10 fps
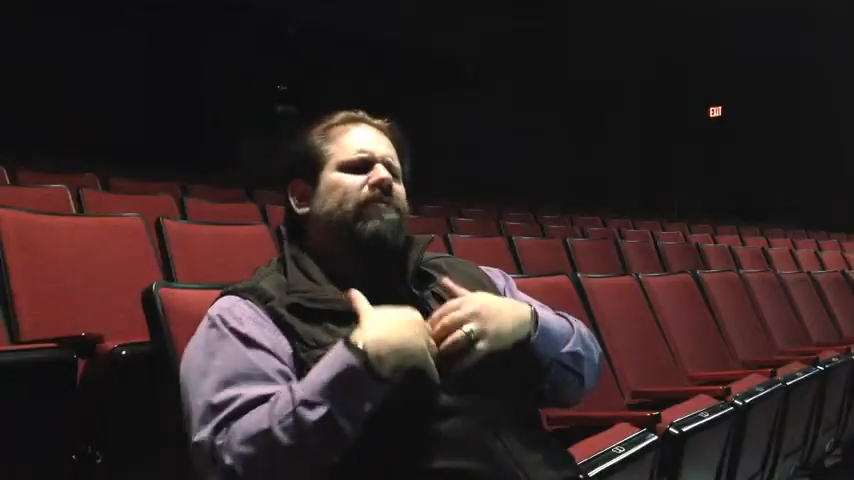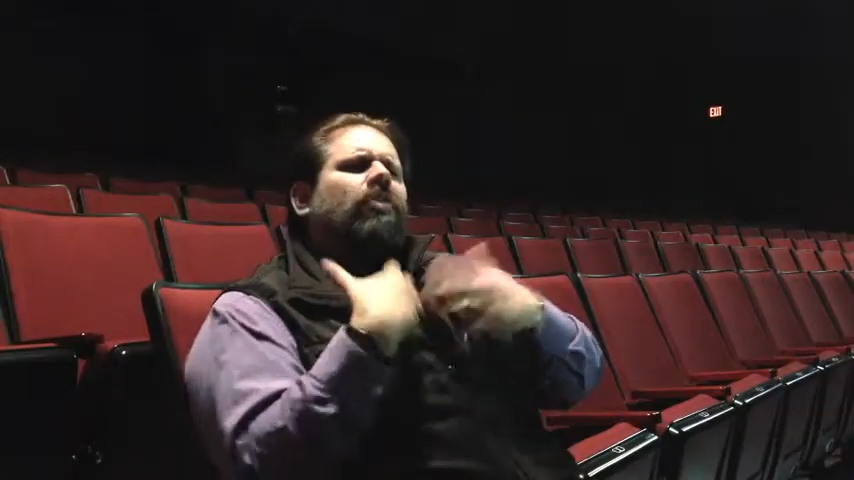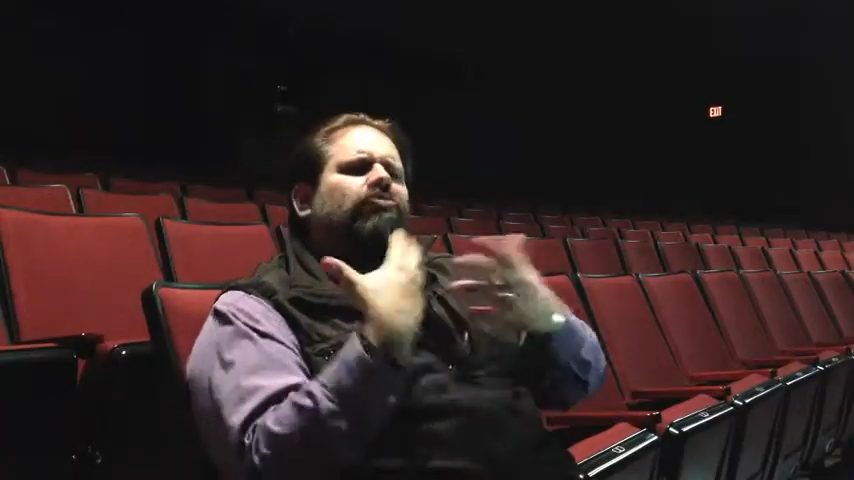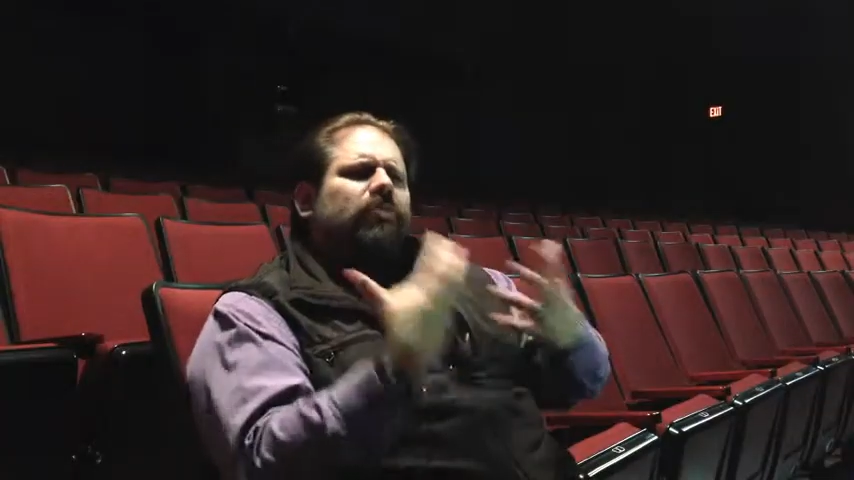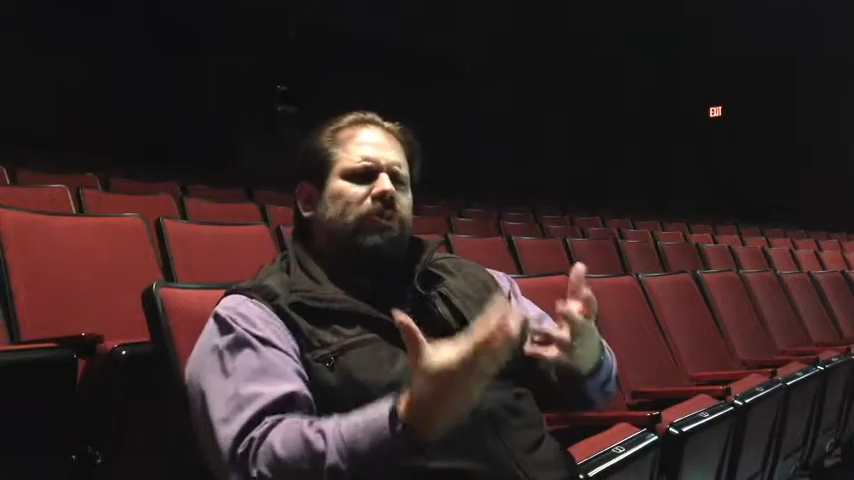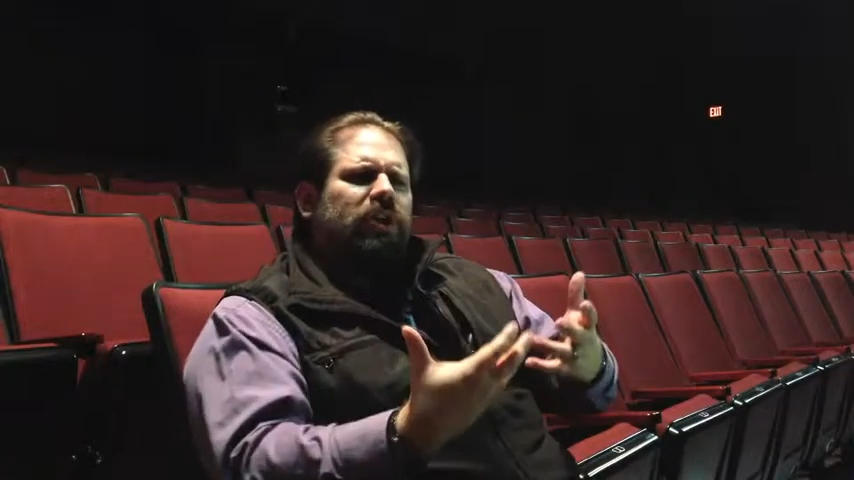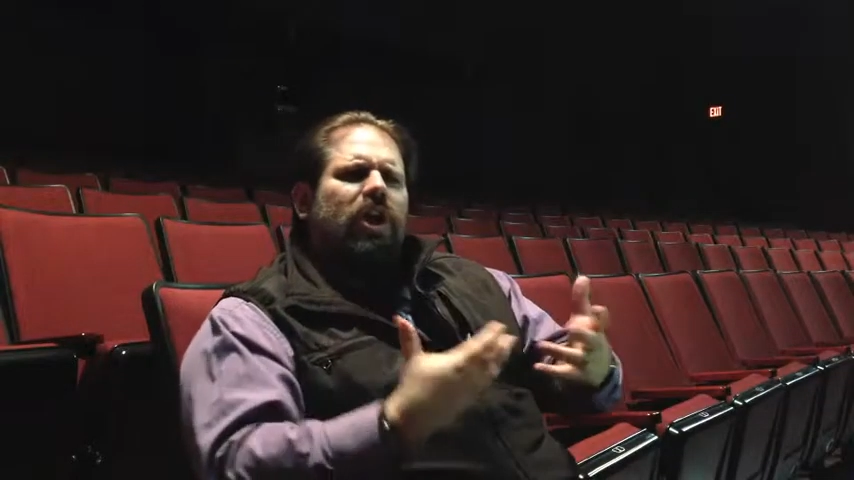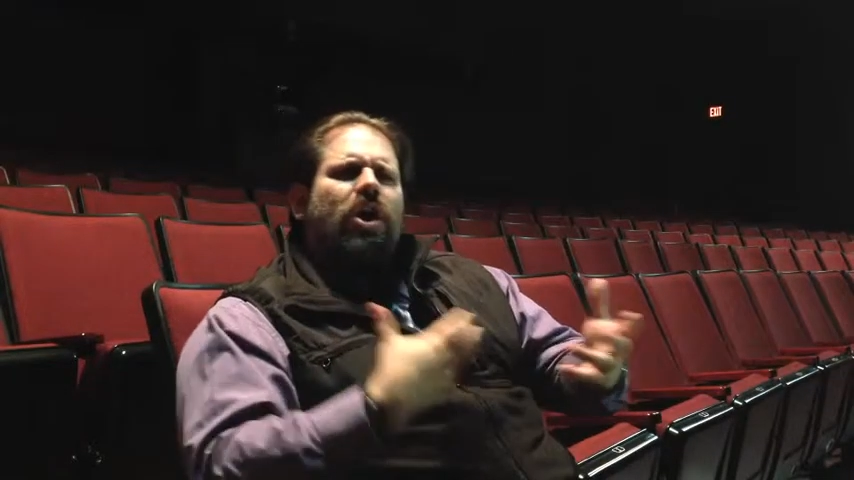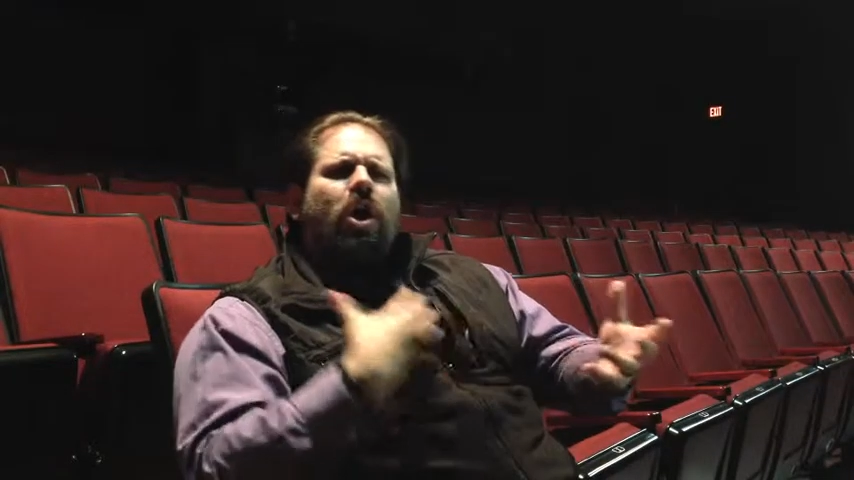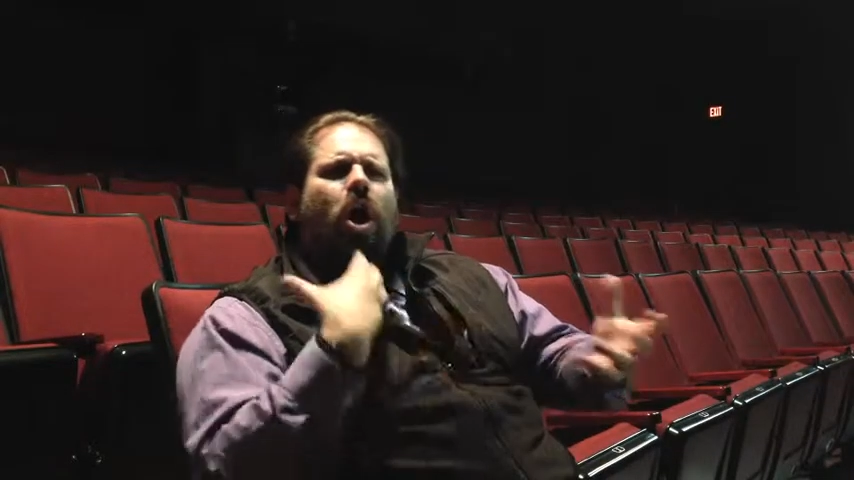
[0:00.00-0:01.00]
vulnerable.
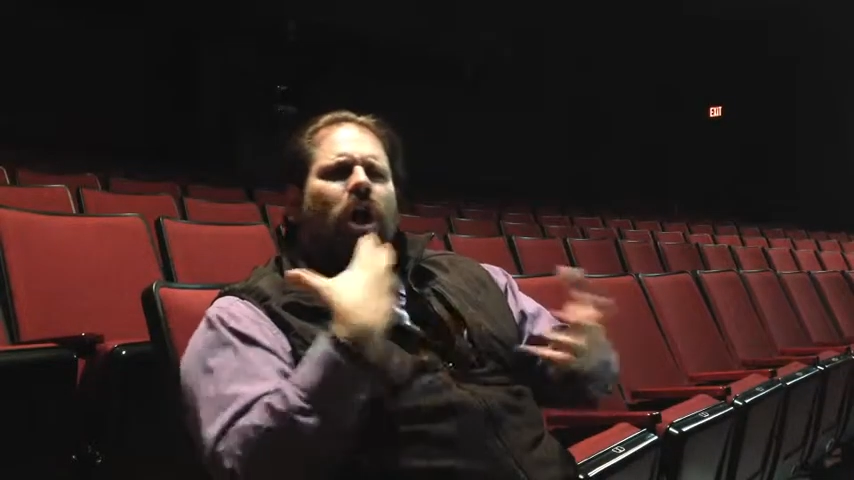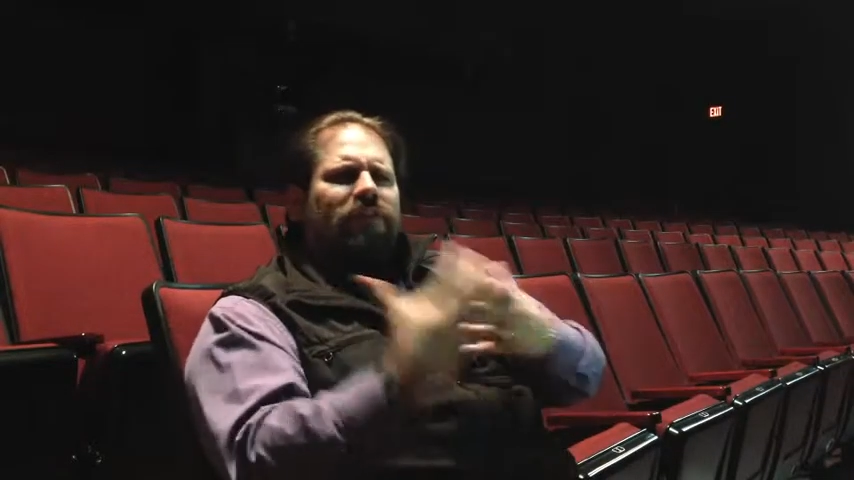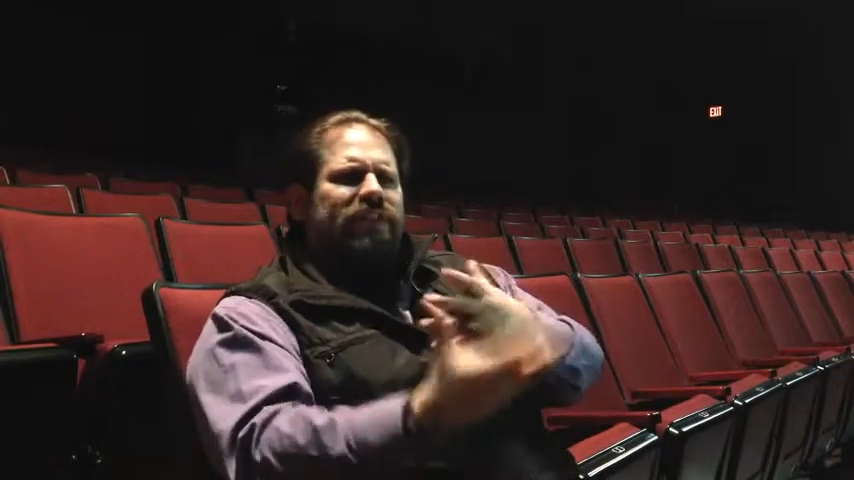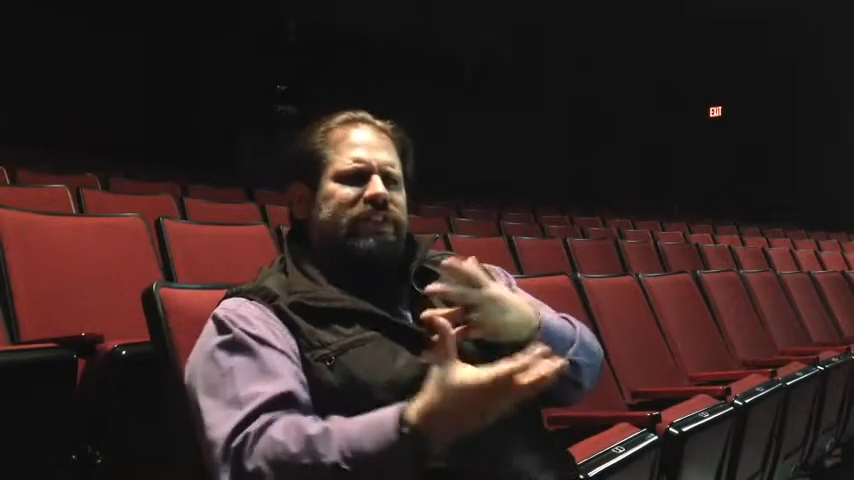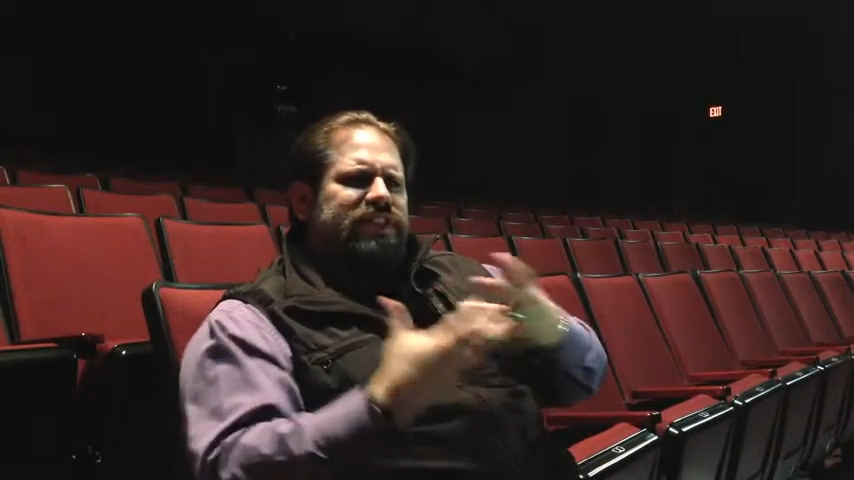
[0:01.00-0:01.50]
All of these